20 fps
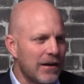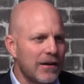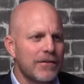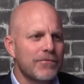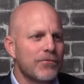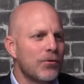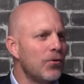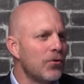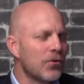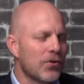I
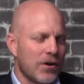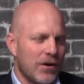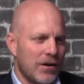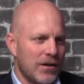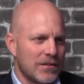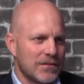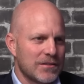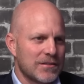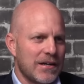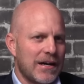love all
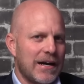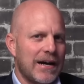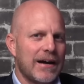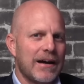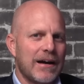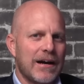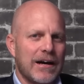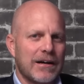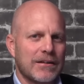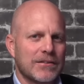cars. Okay.
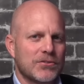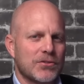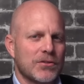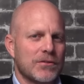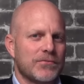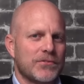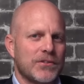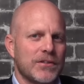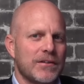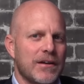I
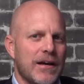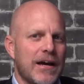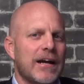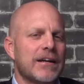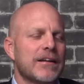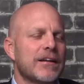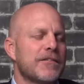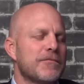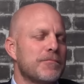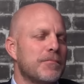sort of
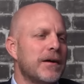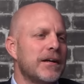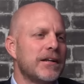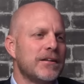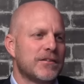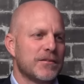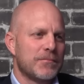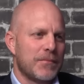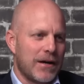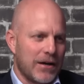had enough
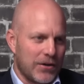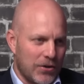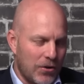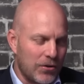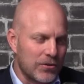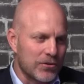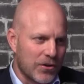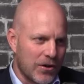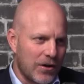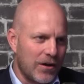money to buy an
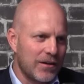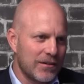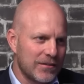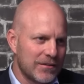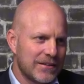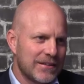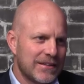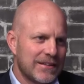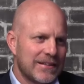old car.